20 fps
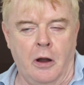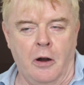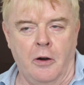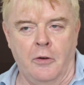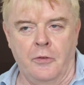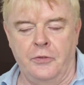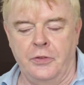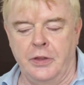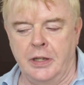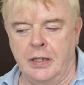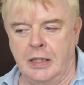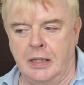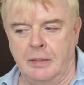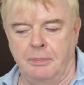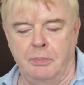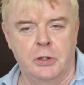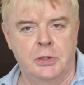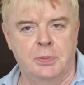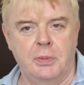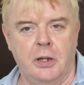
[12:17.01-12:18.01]
of the
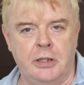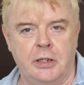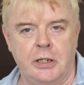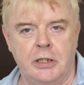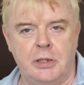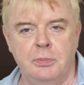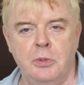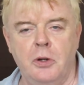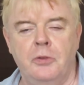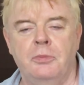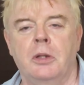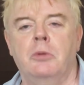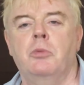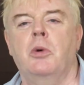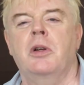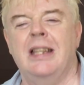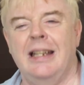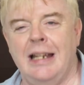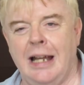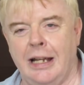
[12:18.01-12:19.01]
postmodernist movement
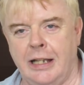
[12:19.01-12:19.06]
within